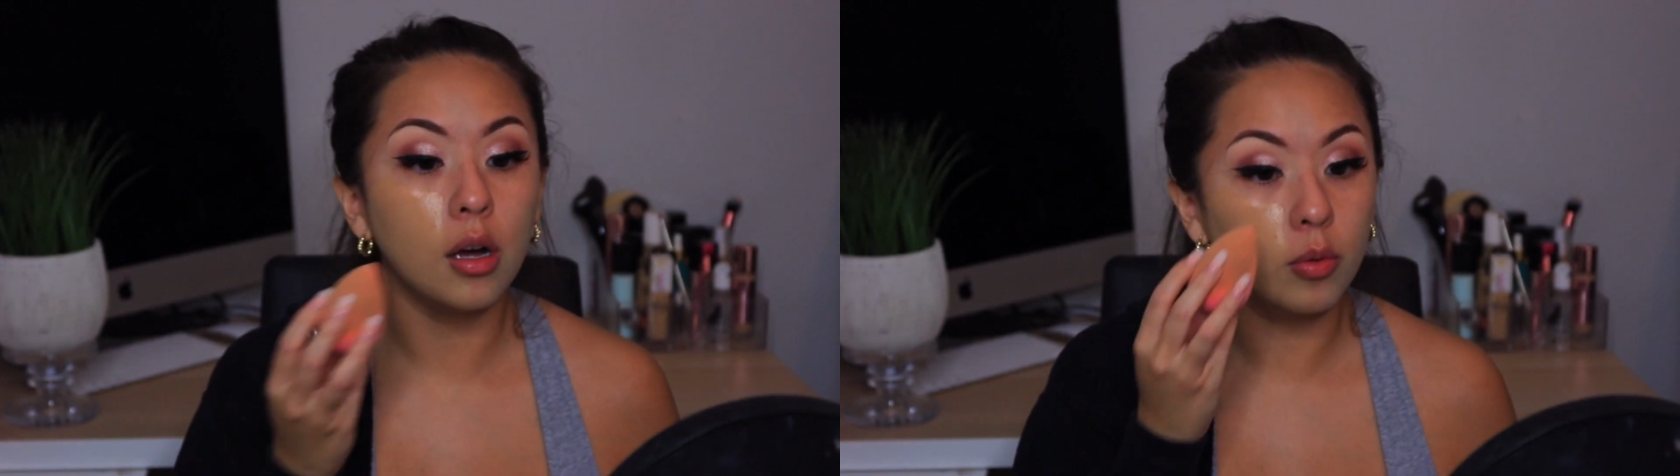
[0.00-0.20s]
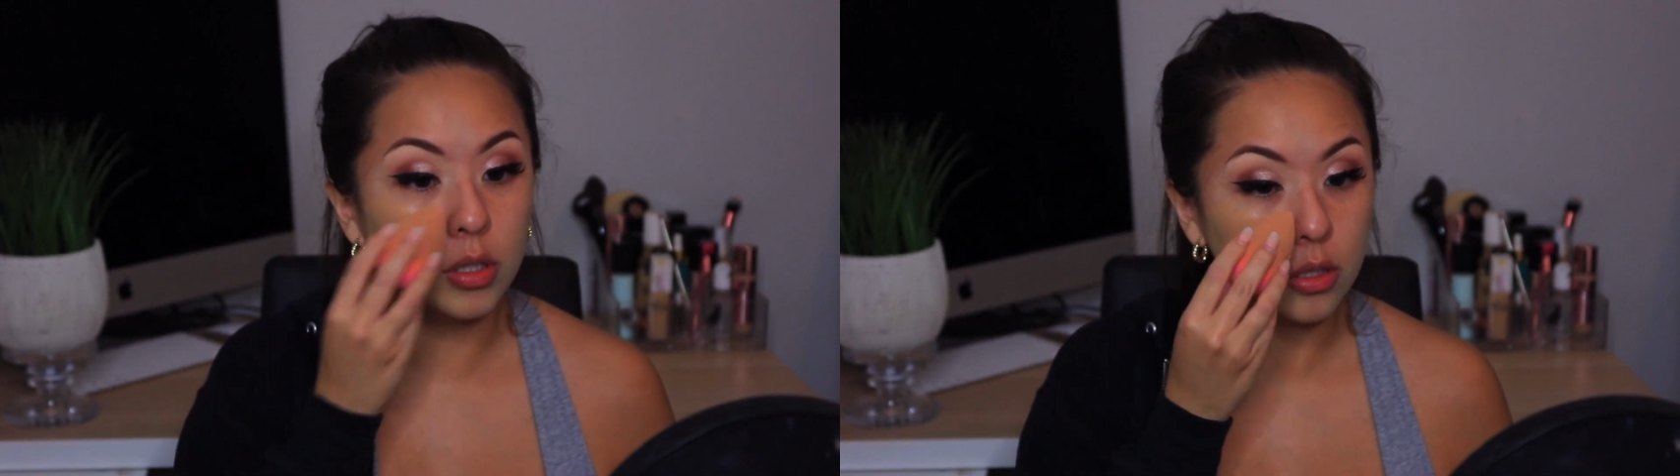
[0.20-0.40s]

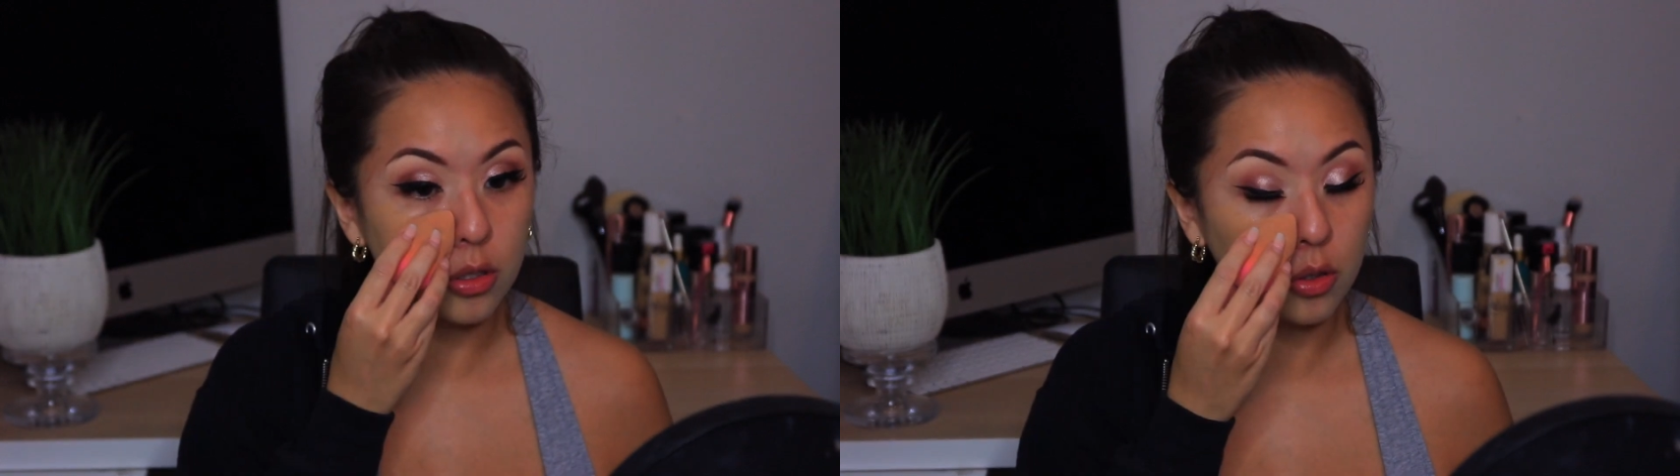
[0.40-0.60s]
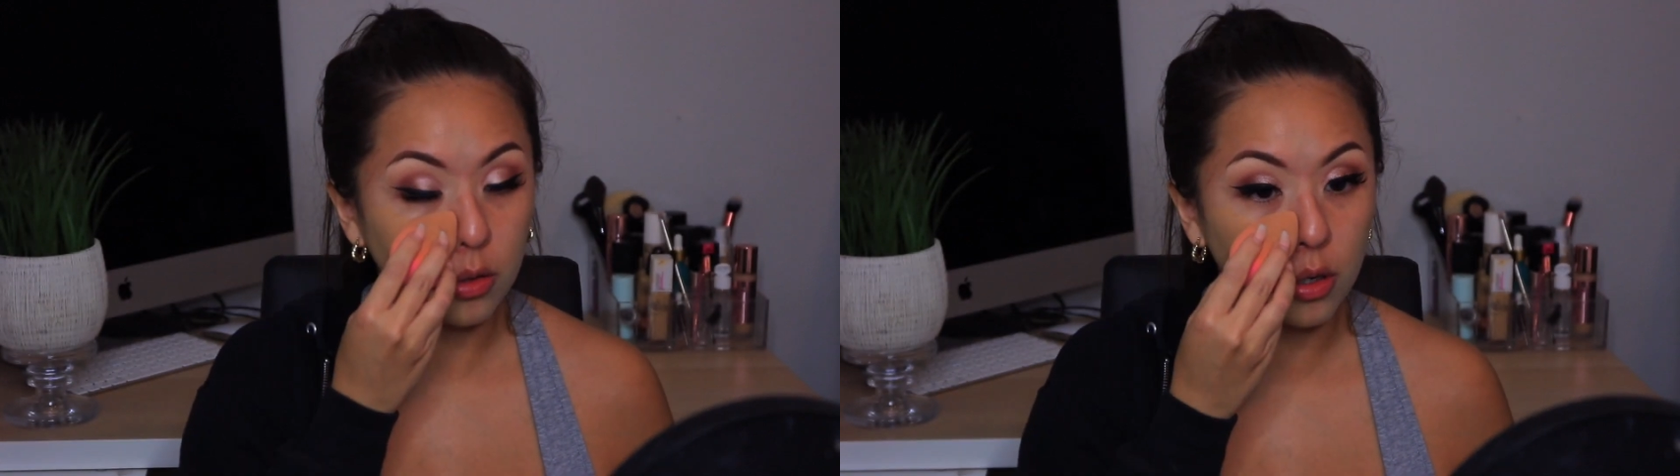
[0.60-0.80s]
We just
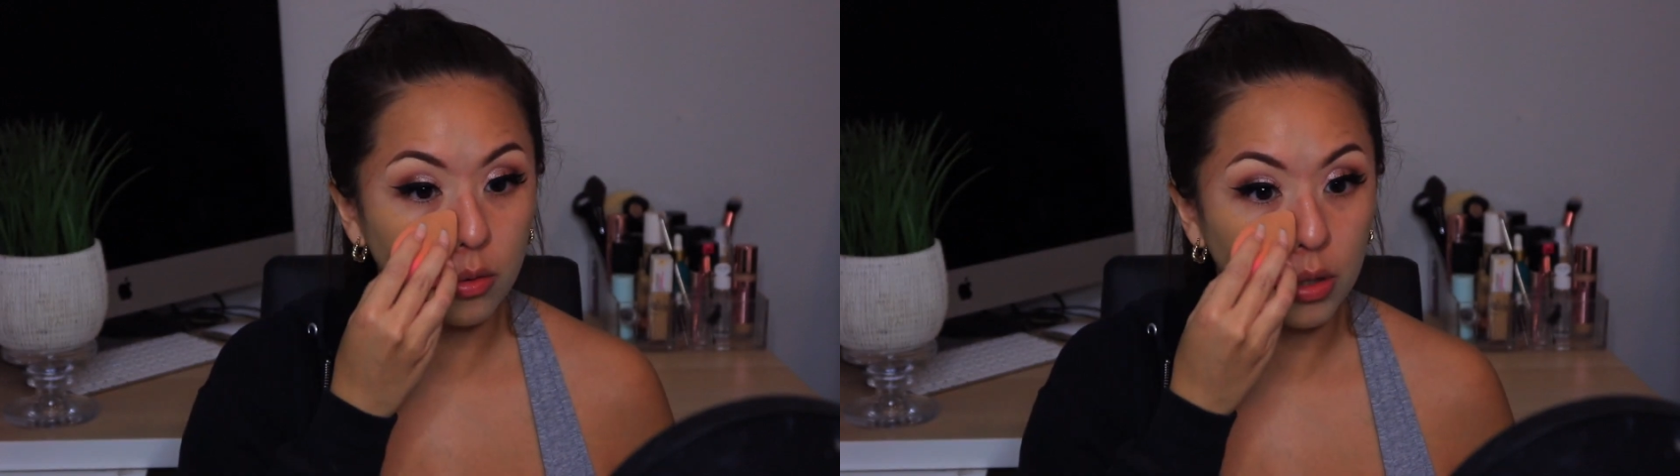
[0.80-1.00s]
don't know